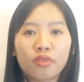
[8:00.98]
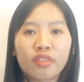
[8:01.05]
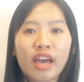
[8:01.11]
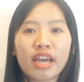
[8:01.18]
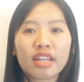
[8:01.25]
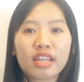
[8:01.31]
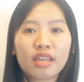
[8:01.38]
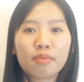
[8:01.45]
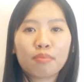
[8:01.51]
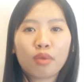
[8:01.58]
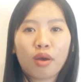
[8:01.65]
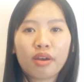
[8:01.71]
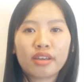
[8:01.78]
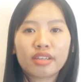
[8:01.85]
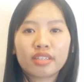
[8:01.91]
that
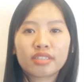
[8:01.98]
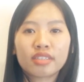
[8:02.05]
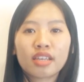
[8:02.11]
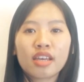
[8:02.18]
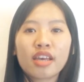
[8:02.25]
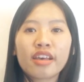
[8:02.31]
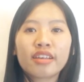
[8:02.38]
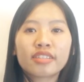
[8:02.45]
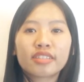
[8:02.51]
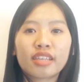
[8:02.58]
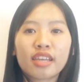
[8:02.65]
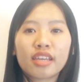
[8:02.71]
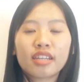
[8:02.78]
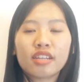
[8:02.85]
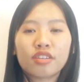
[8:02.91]
employees
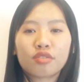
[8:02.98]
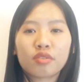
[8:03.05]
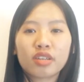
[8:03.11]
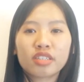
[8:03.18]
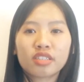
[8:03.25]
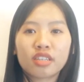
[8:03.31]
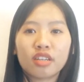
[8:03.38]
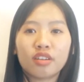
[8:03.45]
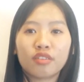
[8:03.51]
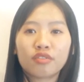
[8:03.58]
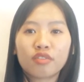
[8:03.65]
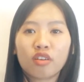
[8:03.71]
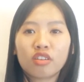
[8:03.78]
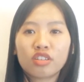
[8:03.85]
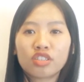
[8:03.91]
see the reason
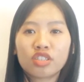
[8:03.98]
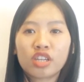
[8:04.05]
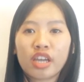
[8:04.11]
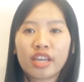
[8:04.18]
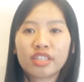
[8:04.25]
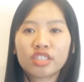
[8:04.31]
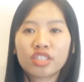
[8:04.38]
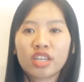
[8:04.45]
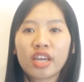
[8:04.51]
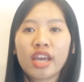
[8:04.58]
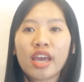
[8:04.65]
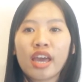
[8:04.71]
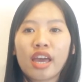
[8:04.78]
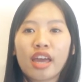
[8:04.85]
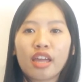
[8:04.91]
for the change
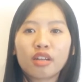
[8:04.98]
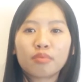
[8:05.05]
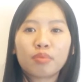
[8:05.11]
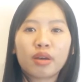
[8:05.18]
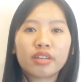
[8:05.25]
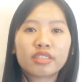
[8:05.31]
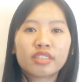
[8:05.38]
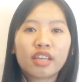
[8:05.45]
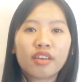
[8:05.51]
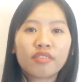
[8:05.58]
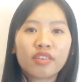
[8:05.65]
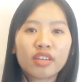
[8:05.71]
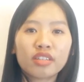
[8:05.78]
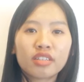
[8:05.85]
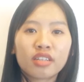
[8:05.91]
and perceive
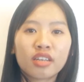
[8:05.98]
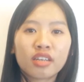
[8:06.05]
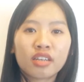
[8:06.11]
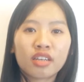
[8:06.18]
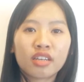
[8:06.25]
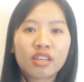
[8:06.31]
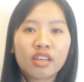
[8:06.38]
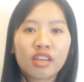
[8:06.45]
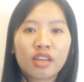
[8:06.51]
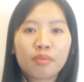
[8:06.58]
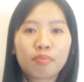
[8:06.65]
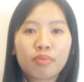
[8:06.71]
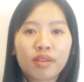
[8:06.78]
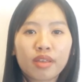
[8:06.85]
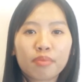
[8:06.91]
it
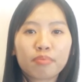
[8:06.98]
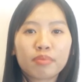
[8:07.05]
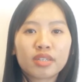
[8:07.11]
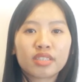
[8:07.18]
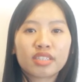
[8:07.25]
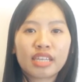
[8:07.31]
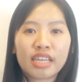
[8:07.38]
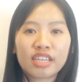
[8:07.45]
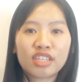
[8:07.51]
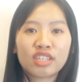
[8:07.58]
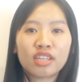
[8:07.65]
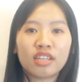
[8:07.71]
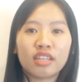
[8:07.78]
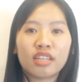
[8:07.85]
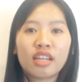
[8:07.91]

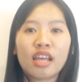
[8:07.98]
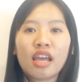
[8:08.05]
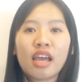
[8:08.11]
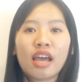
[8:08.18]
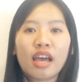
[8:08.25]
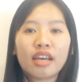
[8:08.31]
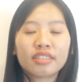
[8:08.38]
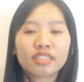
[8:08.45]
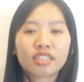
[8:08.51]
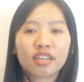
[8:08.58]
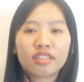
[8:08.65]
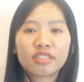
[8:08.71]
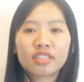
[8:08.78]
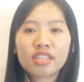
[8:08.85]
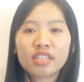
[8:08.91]
implementation as
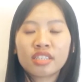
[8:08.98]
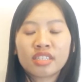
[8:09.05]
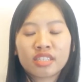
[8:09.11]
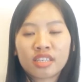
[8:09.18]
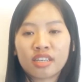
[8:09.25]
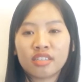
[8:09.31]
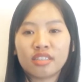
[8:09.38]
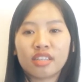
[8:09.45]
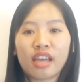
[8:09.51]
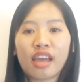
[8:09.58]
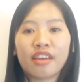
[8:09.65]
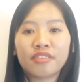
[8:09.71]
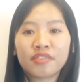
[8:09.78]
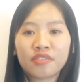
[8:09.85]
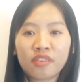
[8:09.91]
consistent
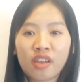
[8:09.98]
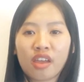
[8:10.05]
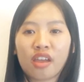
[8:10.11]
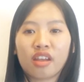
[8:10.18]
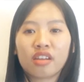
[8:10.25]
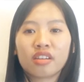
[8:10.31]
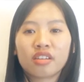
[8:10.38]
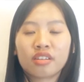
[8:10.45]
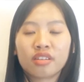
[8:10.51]
and fair.